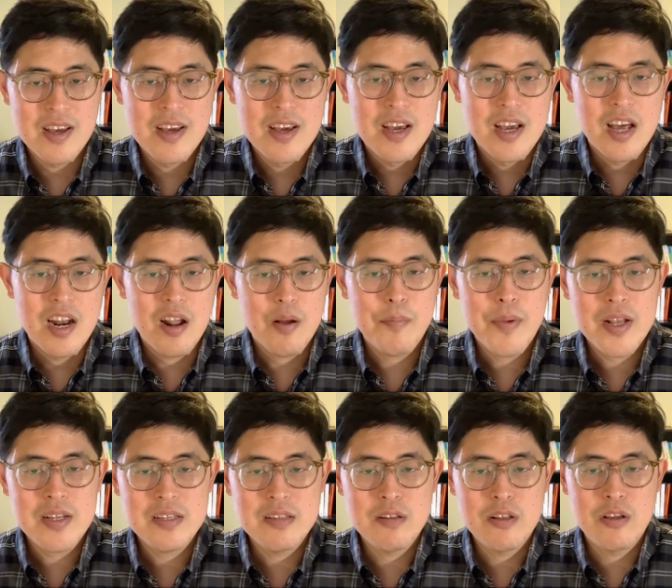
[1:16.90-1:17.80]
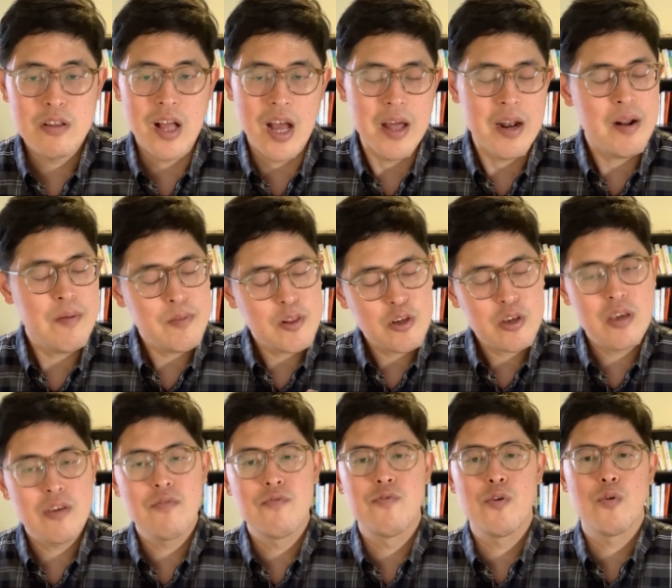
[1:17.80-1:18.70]
And I'm, asked, and I'm
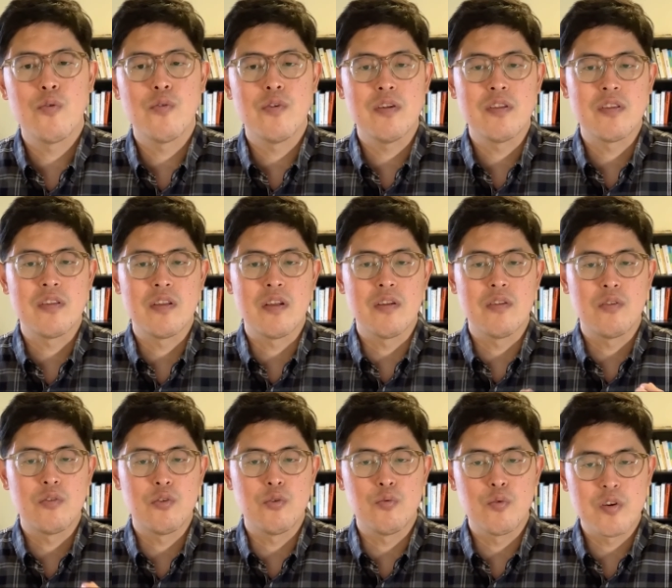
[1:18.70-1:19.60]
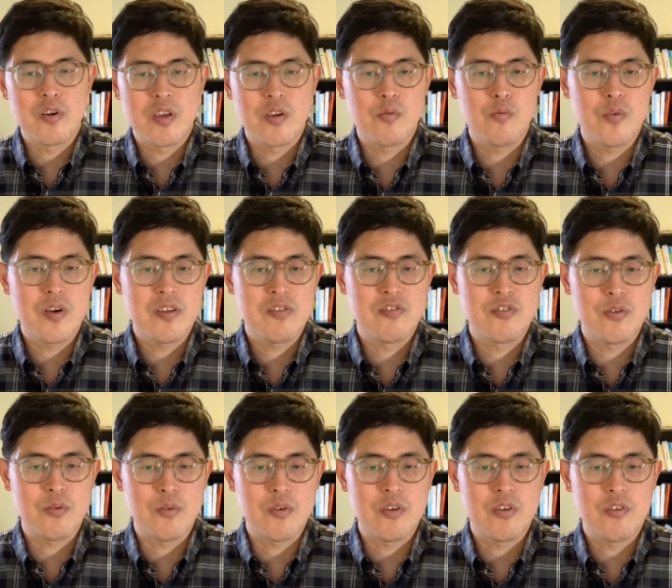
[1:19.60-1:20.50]
looking forward to working with
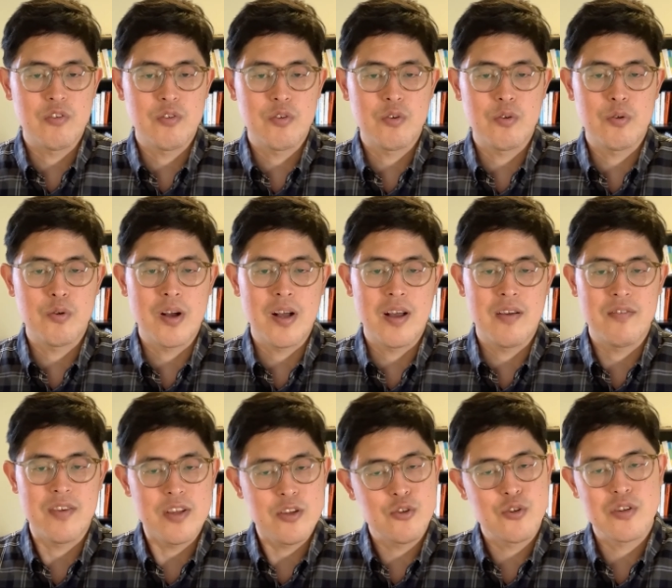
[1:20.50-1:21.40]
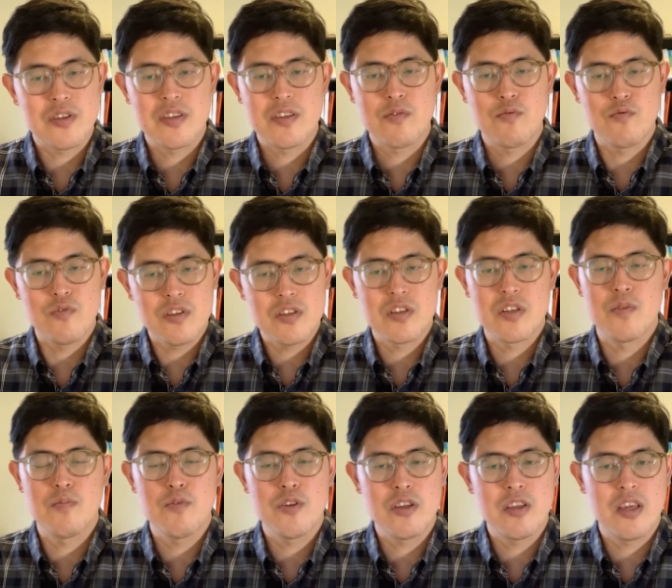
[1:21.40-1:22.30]
students who have interest in risk
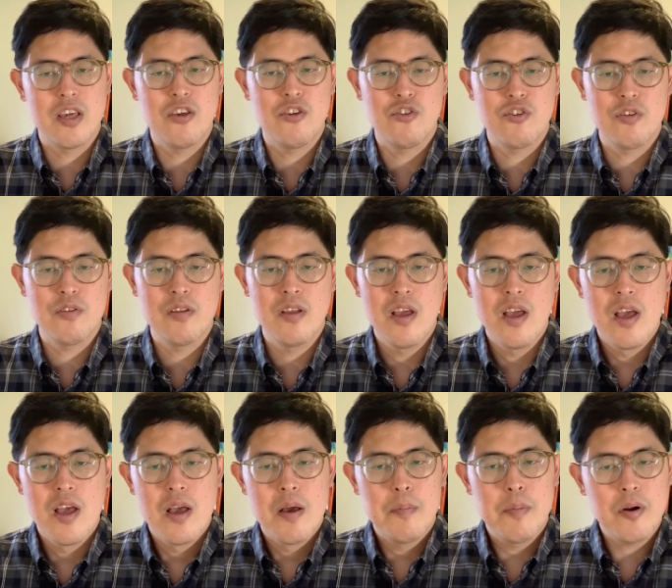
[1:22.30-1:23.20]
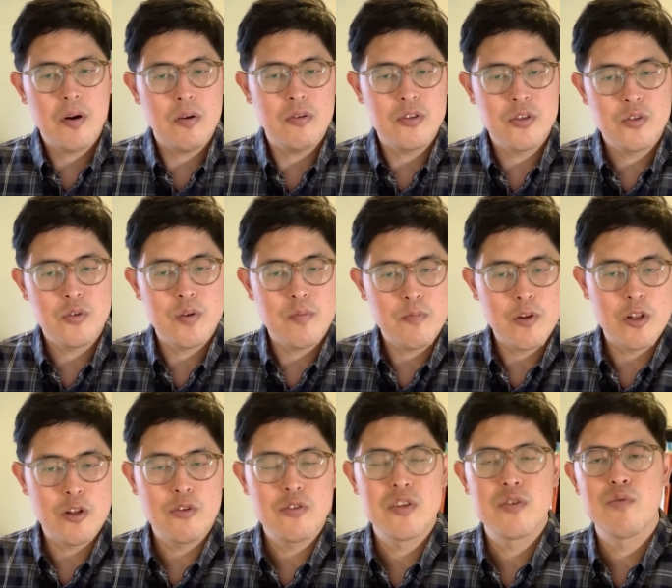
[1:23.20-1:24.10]
communication, but also in
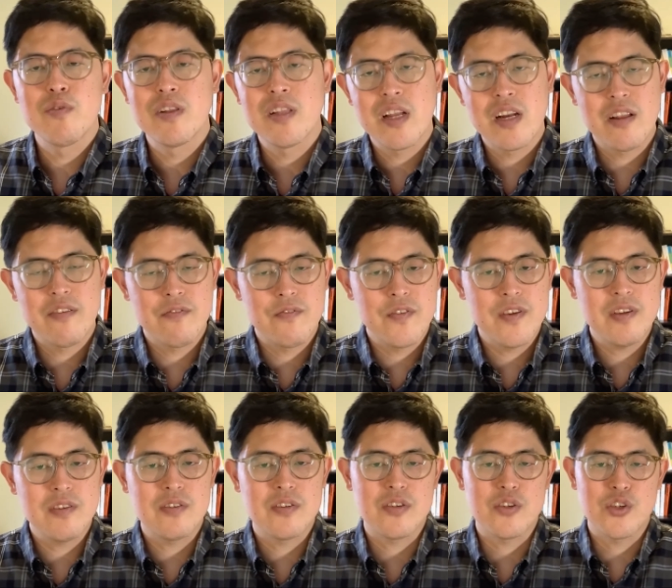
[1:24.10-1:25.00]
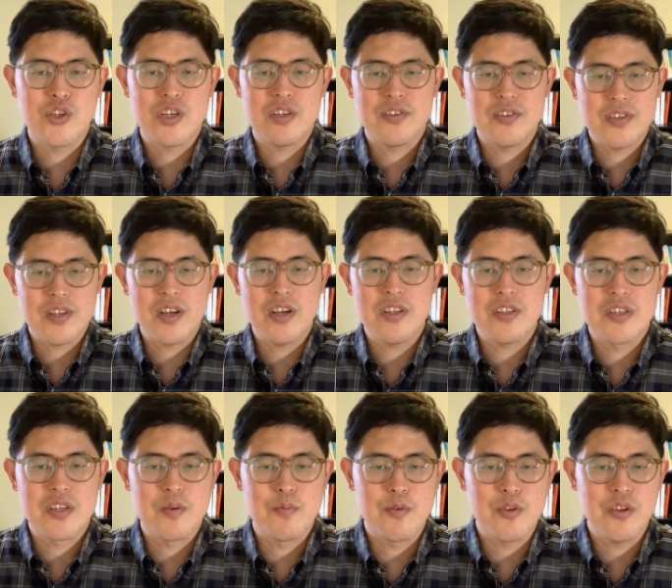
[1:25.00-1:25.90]
closely related fields such as science
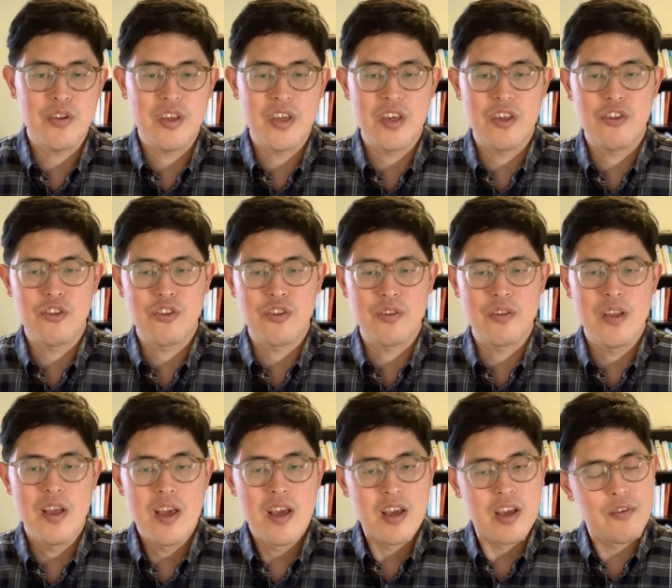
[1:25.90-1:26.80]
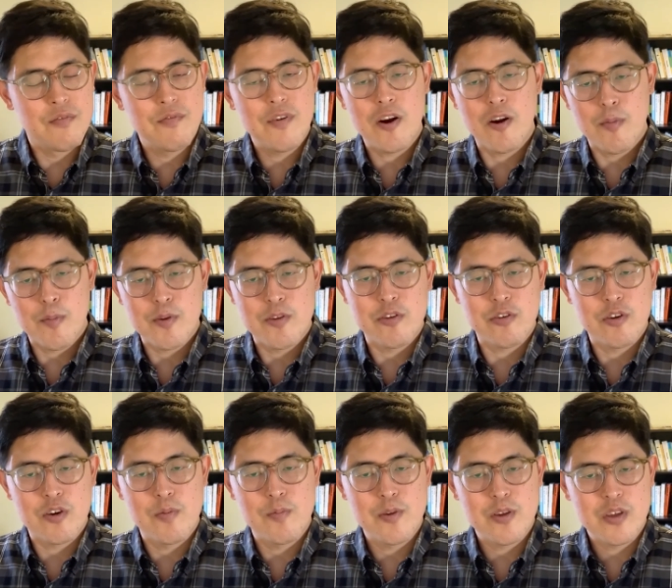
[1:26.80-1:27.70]
communication, environmental
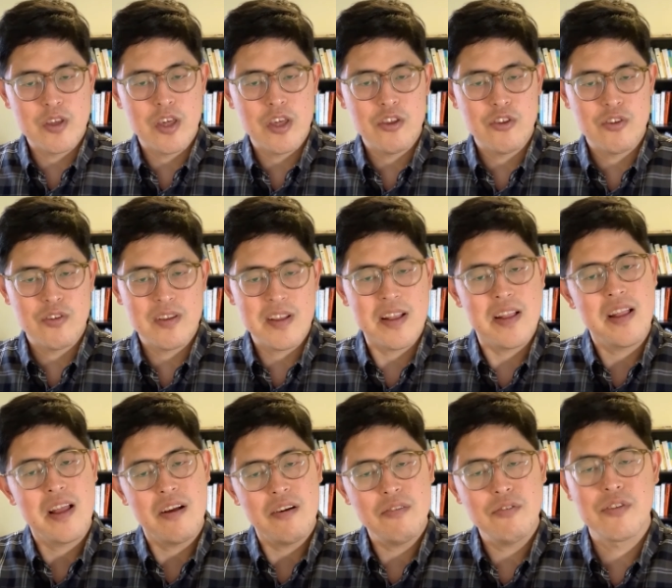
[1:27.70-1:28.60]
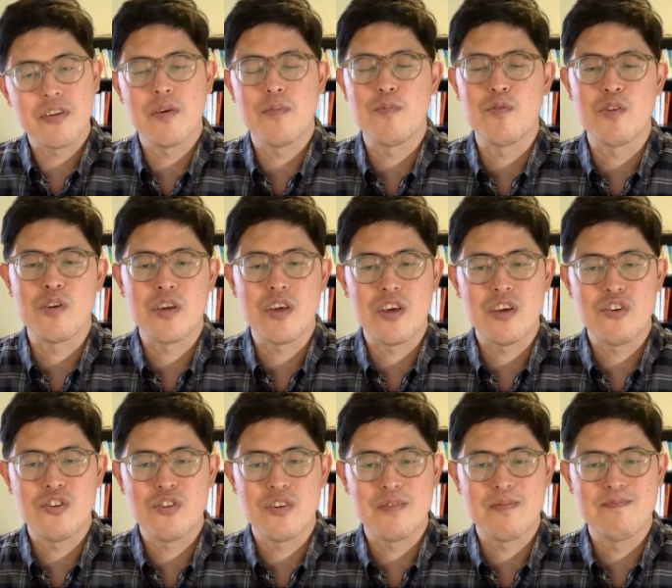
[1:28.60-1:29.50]
communication, and health
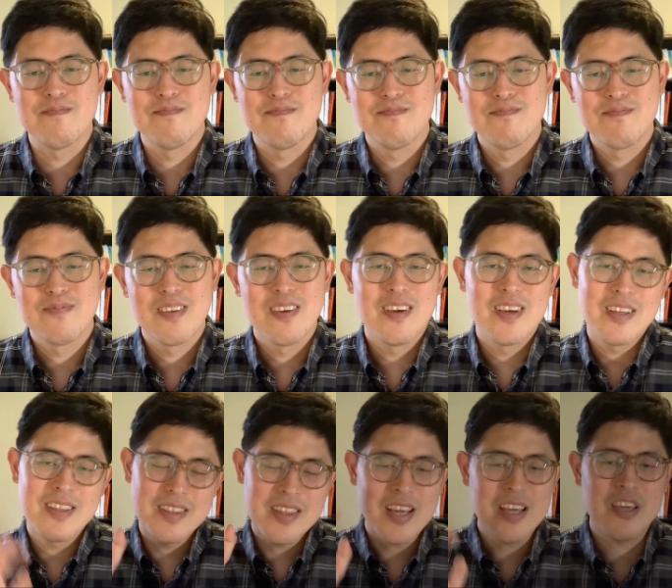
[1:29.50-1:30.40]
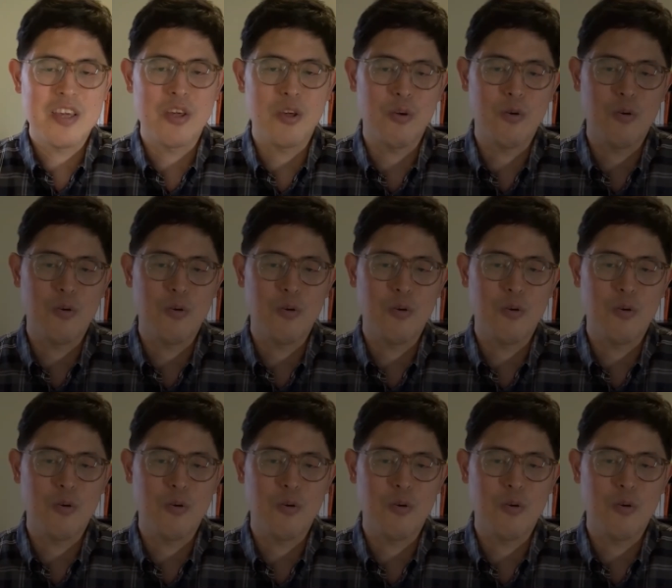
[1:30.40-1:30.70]
communication. Thank you.